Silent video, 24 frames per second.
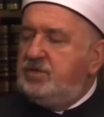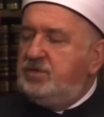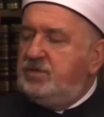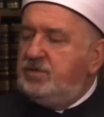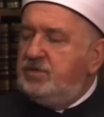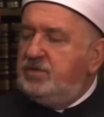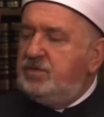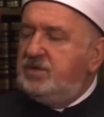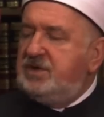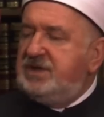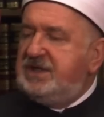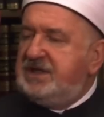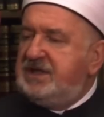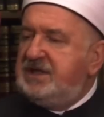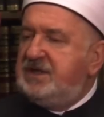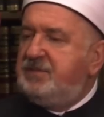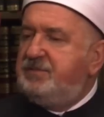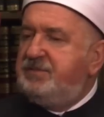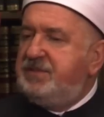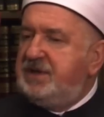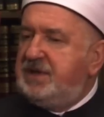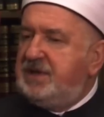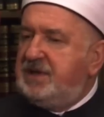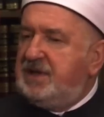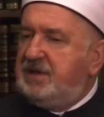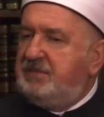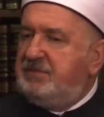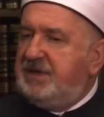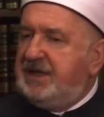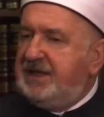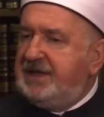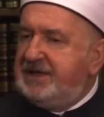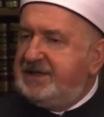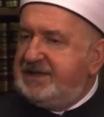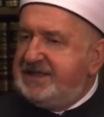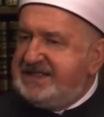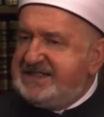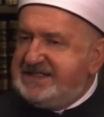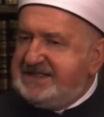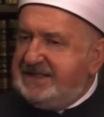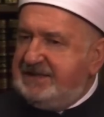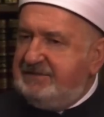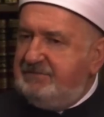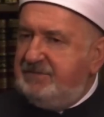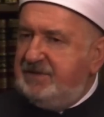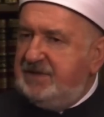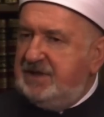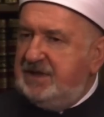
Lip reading: do not become aggressive,